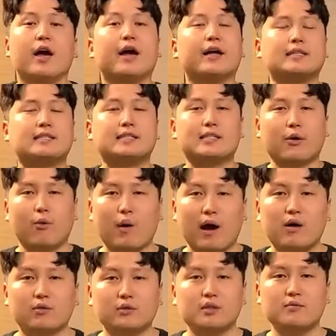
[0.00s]
It's
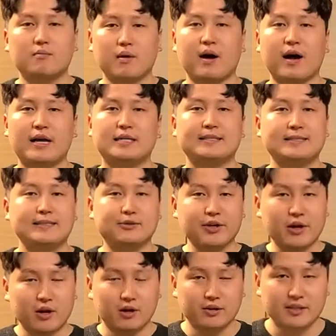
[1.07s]
surrounded by
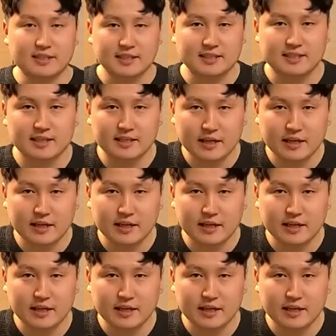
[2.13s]
360